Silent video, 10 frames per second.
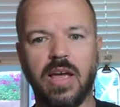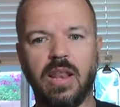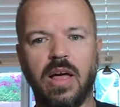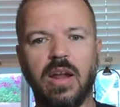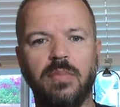and
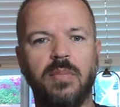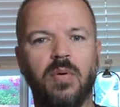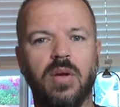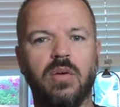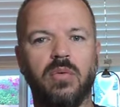a lot of
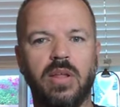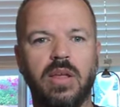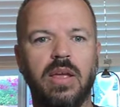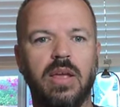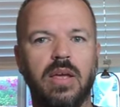people get
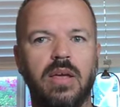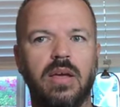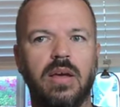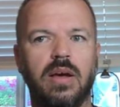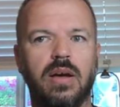really
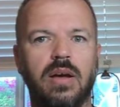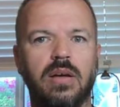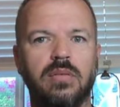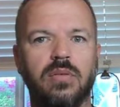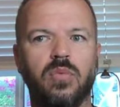
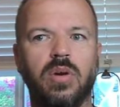what